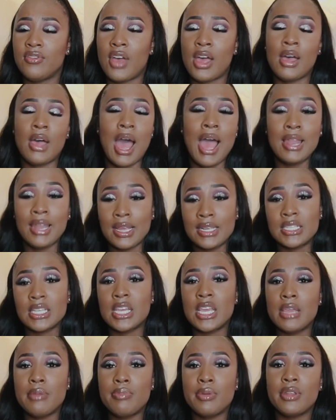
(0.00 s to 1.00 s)
I like to
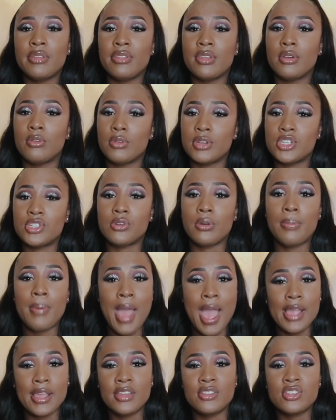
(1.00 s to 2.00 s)
keep it in the original
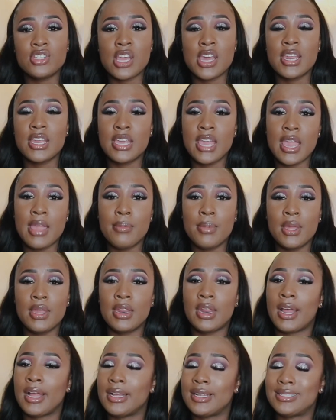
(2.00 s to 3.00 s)
package that it came in,
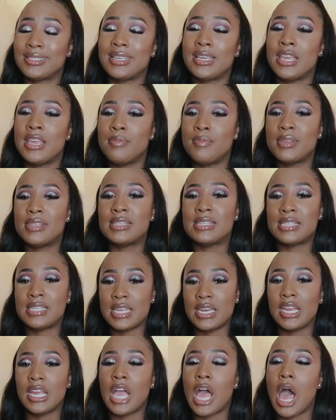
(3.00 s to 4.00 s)
and I like to keep it
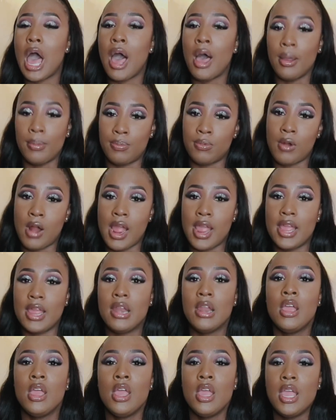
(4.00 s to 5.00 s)
sitting upright.
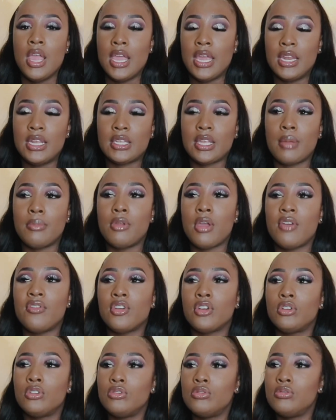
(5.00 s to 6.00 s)
Anytime you have
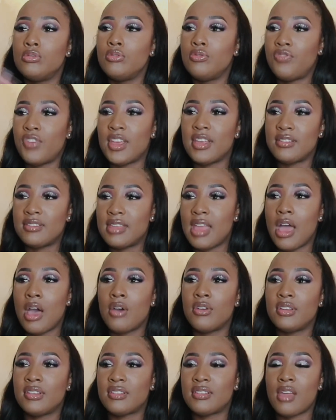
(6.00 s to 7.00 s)
your glue face
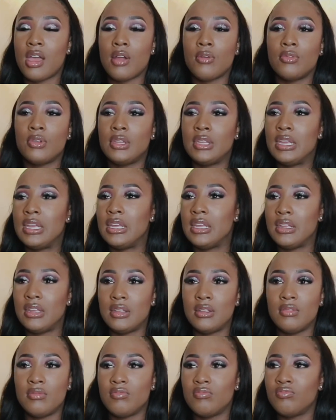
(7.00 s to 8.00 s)
down, it's not
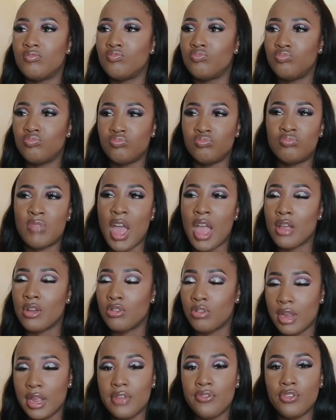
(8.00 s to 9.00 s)
really that
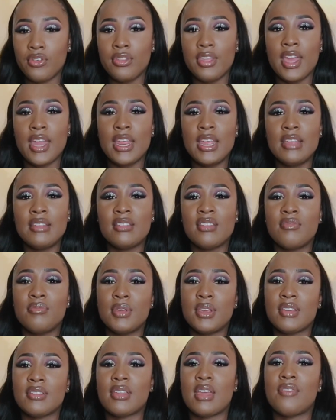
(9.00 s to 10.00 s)
great for the adhesive,
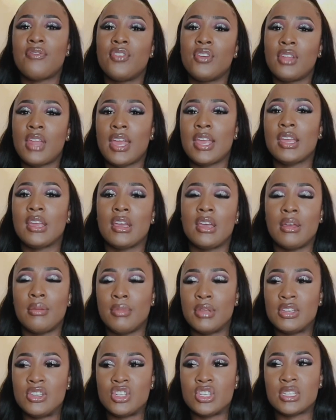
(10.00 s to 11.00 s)
because I feel like
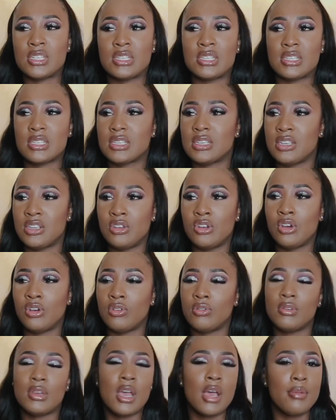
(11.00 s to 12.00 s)
it just, you
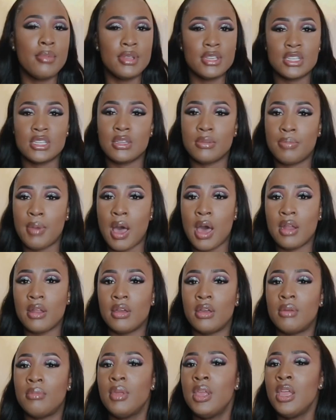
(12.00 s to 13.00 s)
know, coming to the
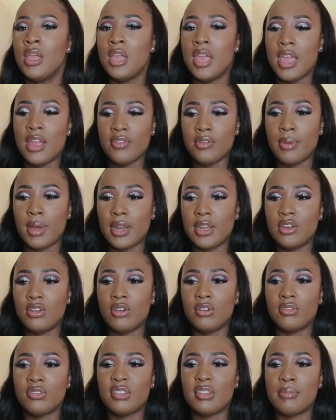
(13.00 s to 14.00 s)
bottom, everybody
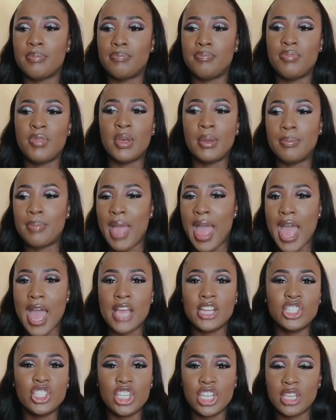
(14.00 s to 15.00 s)
knows the
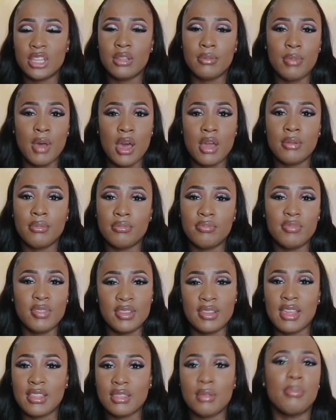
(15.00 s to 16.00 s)
bad shit in the bottom
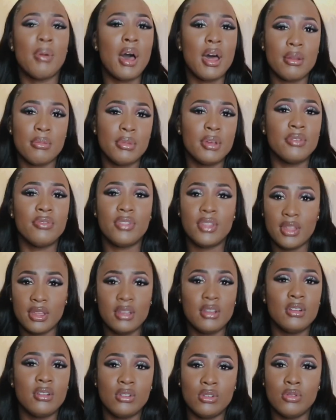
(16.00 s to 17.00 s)
is at the bottom of
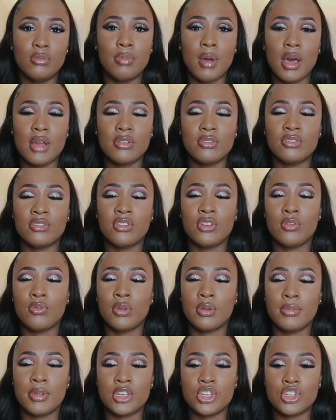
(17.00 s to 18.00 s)
the glue bottle, so you
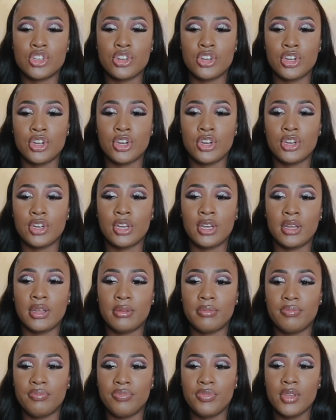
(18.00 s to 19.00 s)
want to make sure you're
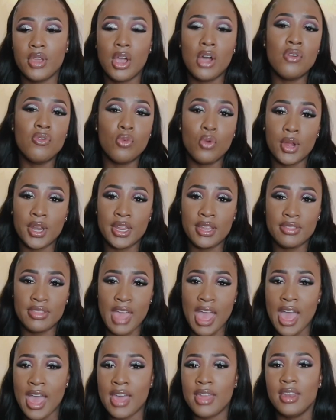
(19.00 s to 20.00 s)
avoiding
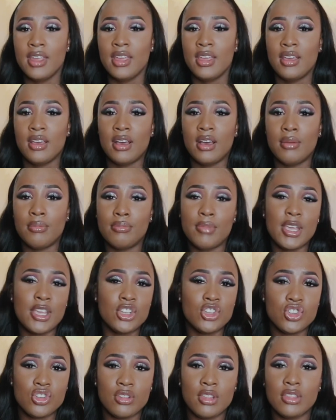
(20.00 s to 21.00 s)
that,
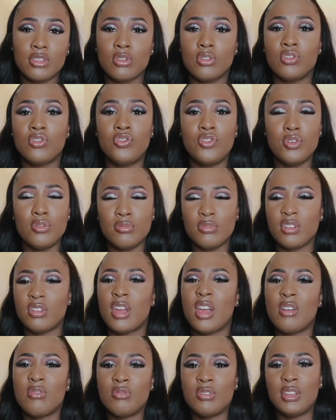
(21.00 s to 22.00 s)
making sure that those fumes are
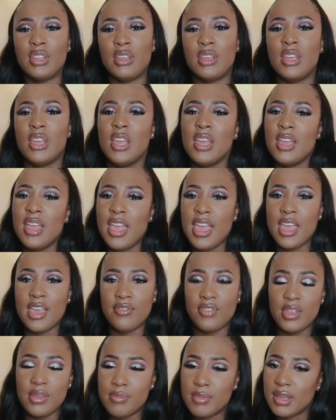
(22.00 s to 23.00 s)
not really
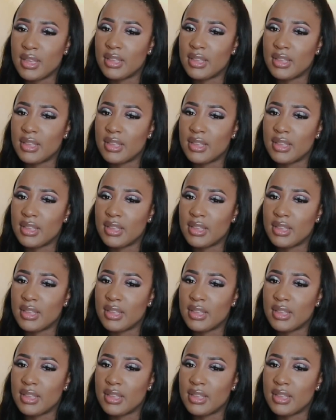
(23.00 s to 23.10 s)
heavily